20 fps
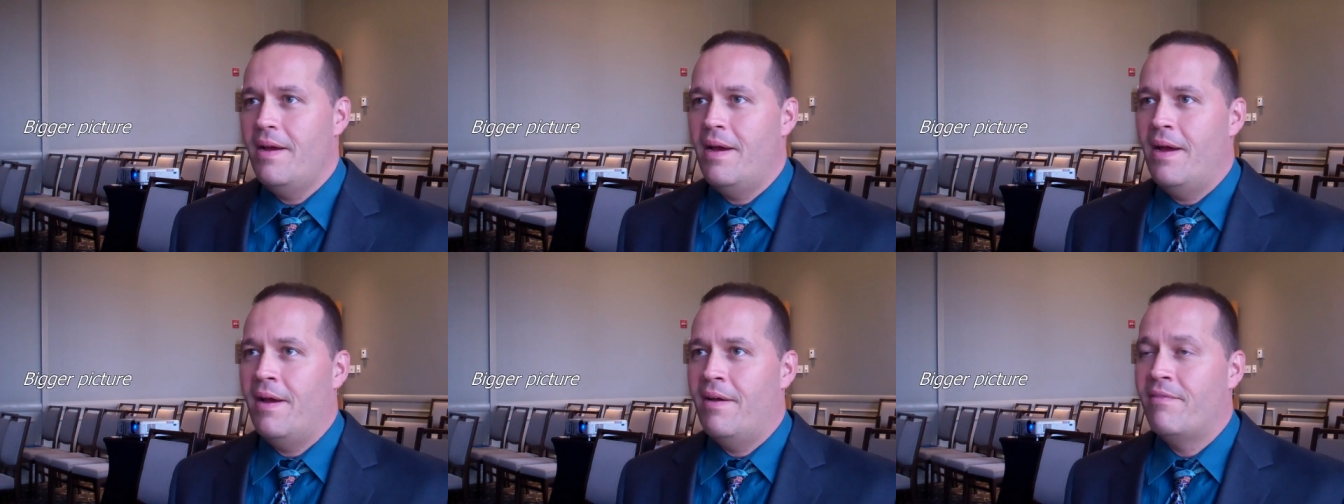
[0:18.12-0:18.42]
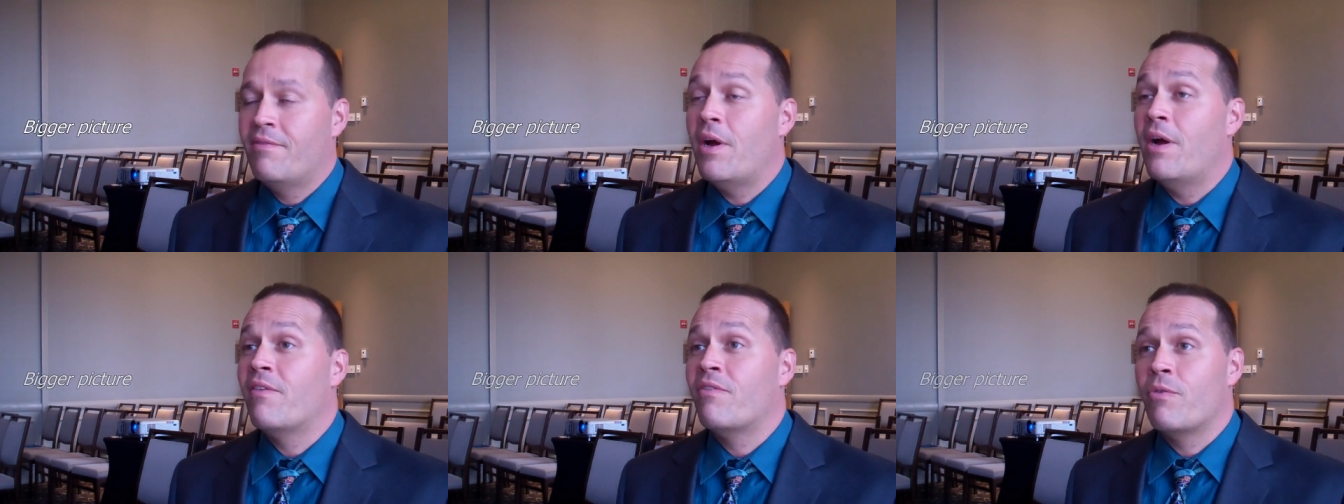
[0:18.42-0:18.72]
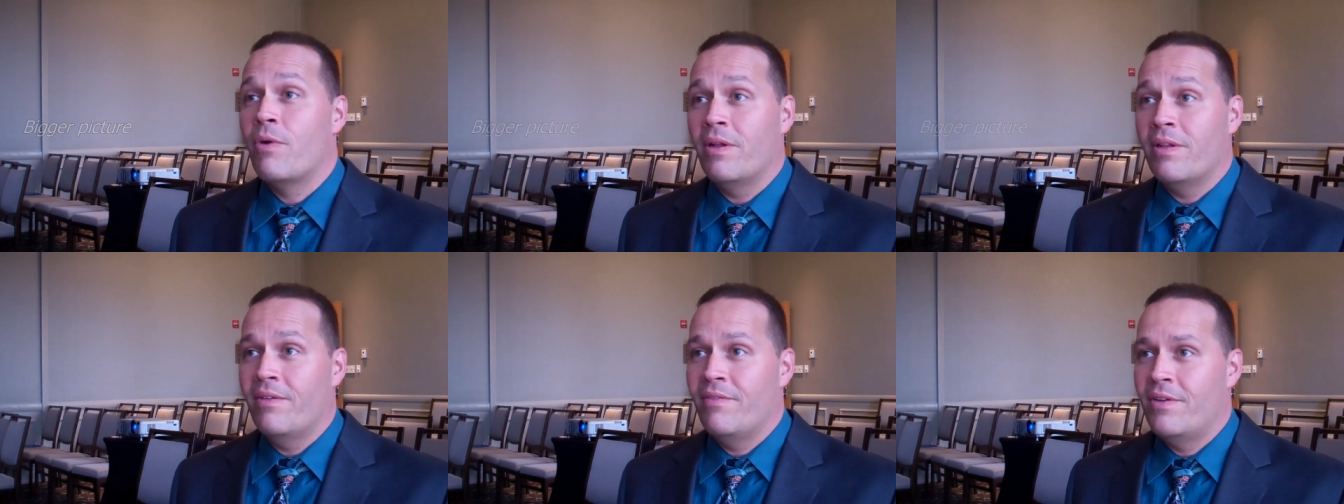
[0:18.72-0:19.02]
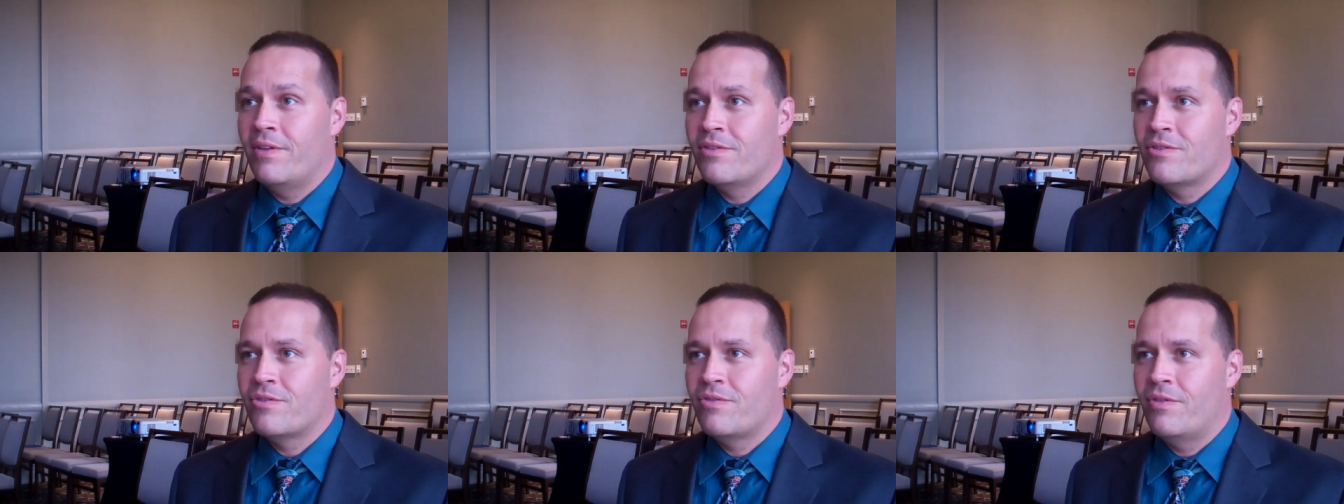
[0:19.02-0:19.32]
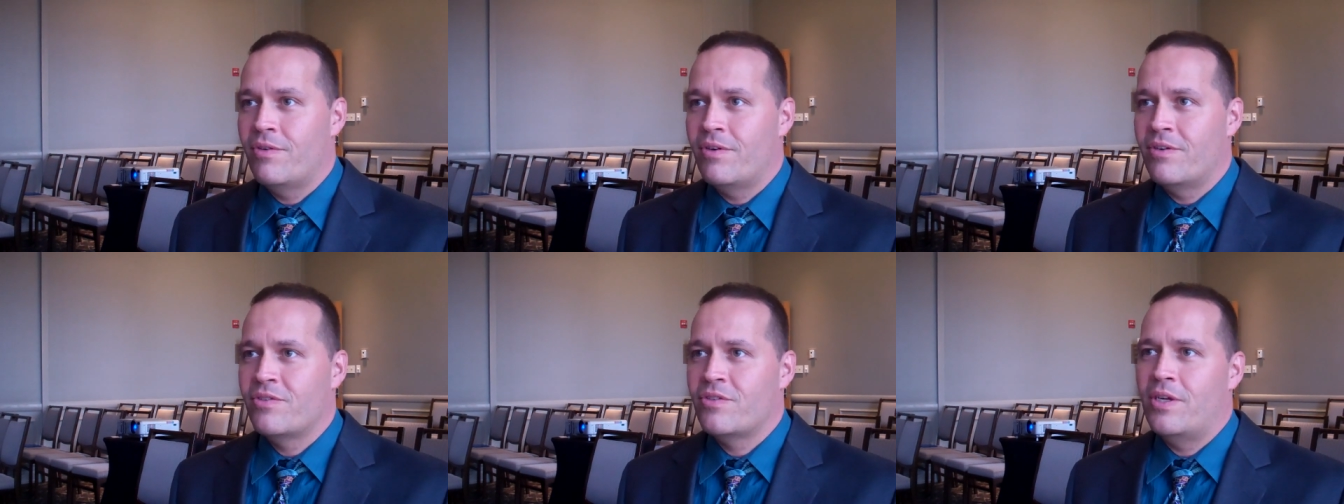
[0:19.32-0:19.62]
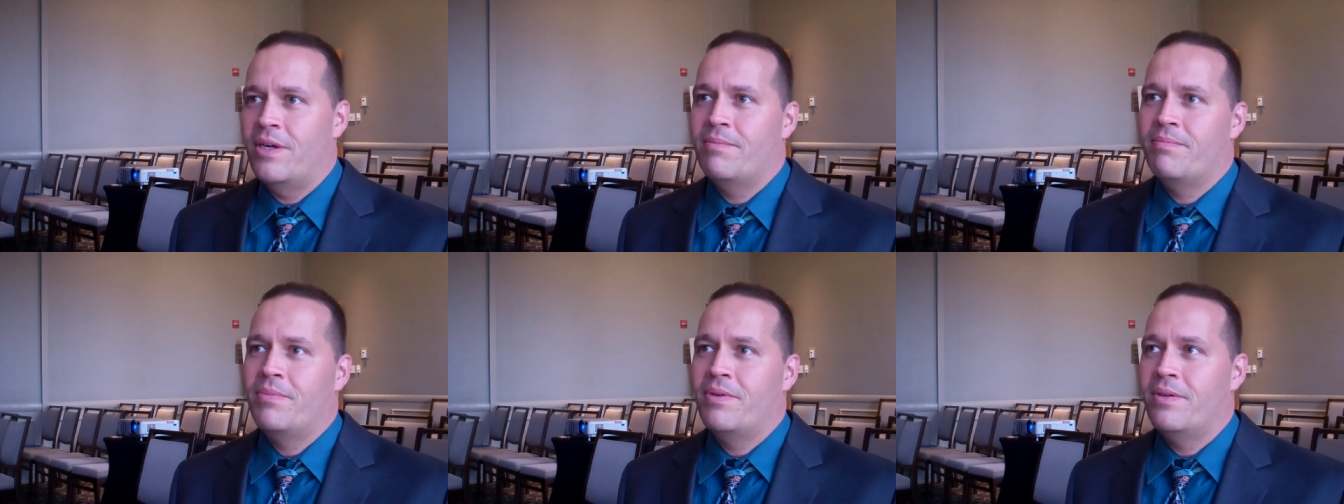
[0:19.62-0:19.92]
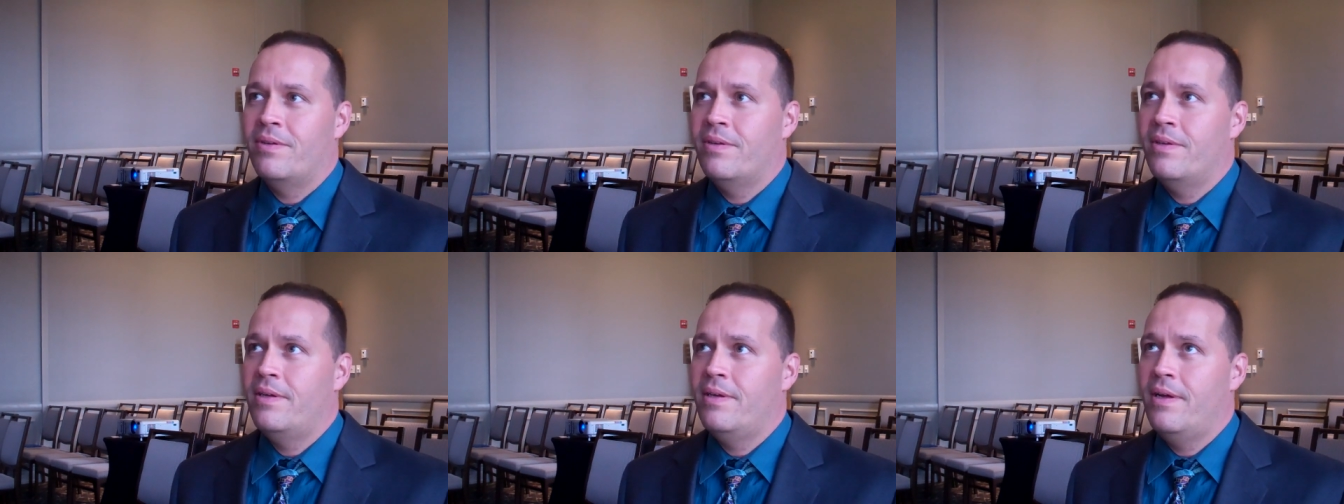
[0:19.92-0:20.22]
of relevance, for
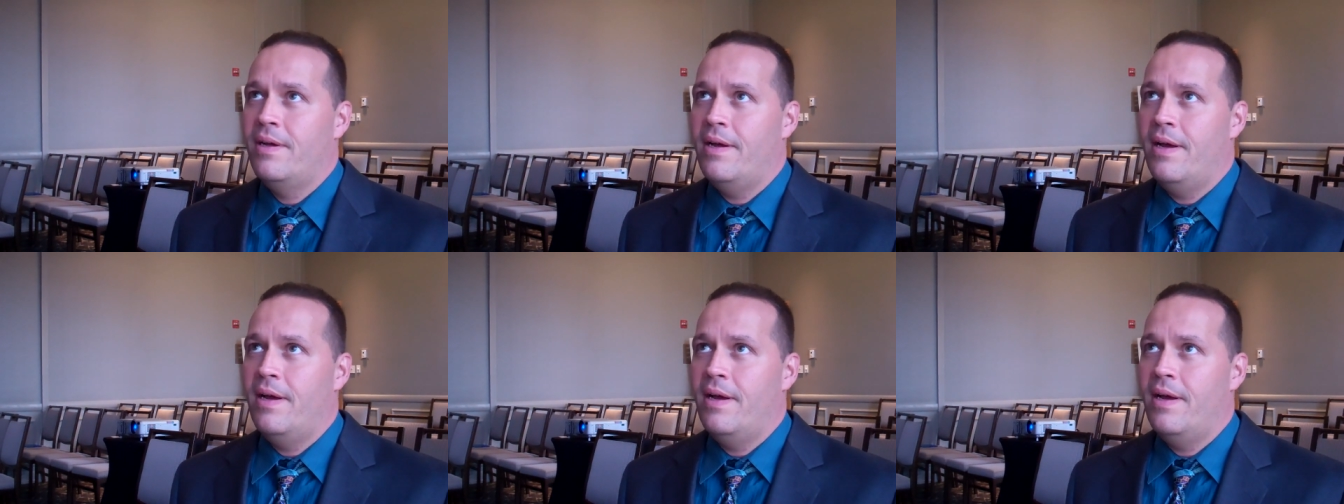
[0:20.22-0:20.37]
example,